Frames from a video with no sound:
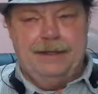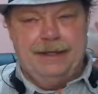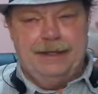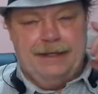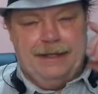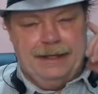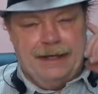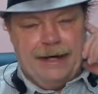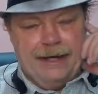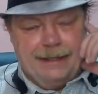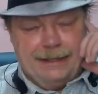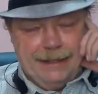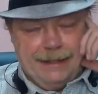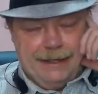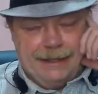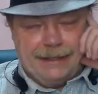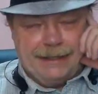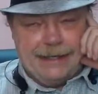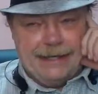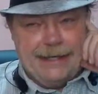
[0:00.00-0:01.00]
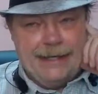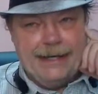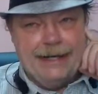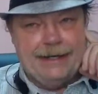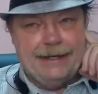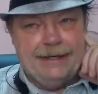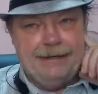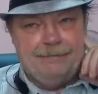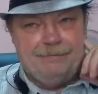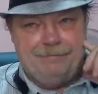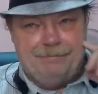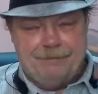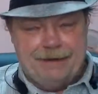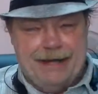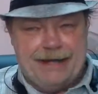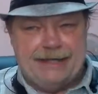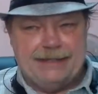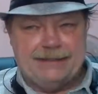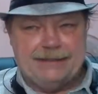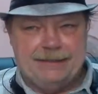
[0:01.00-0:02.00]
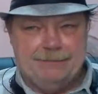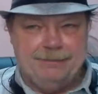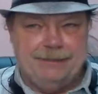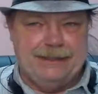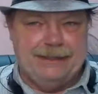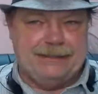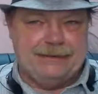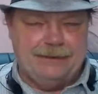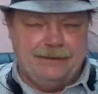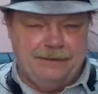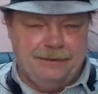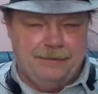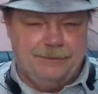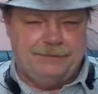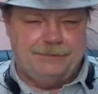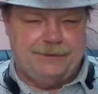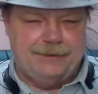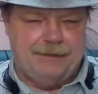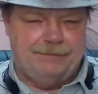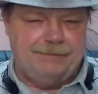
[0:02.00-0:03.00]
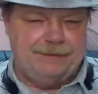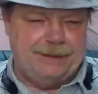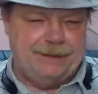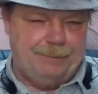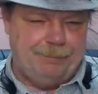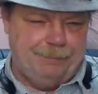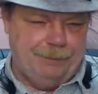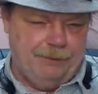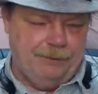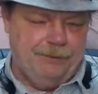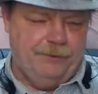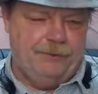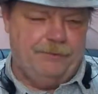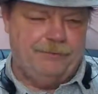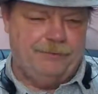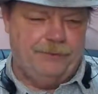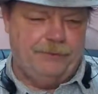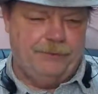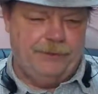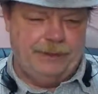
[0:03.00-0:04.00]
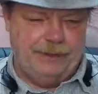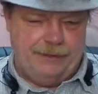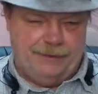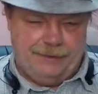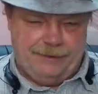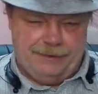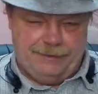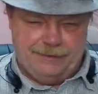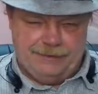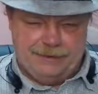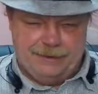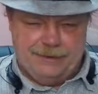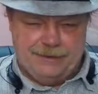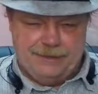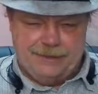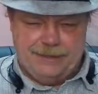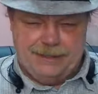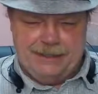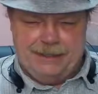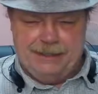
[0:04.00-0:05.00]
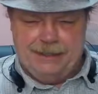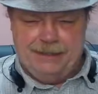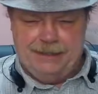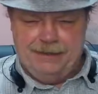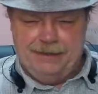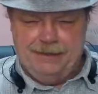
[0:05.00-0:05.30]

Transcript: and I can't find someplace close enough to get pulled over with sunshine.